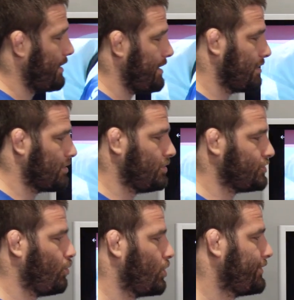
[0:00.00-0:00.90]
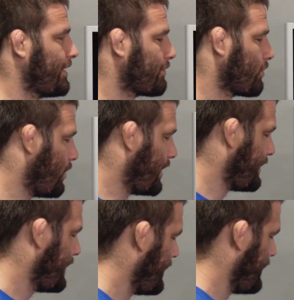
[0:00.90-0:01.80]
here who is world #1,
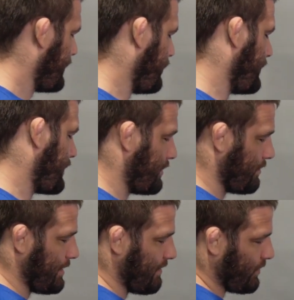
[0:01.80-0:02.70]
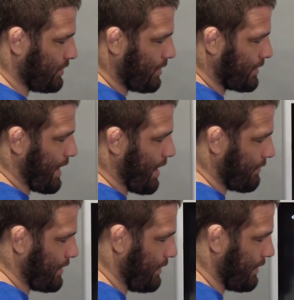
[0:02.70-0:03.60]
look, if we look
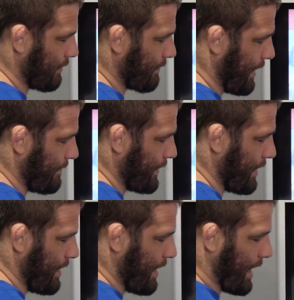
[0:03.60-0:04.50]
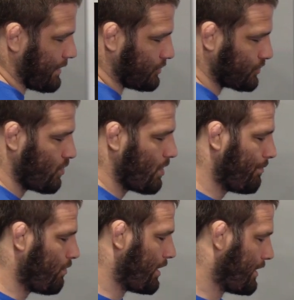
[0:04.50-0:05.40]
down here, right, at the
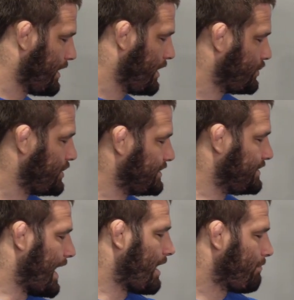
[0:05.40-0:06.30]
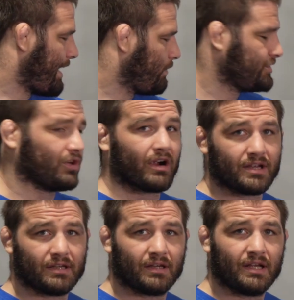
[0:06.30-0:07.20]
scoreboard, she's down by
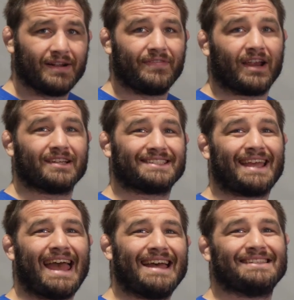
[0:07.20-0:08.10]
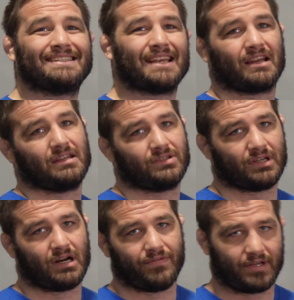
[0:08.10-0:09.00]
Wazari. There is 10 seconds
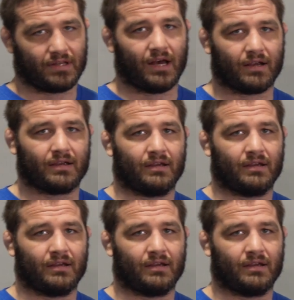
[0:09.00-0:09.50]
on the clock,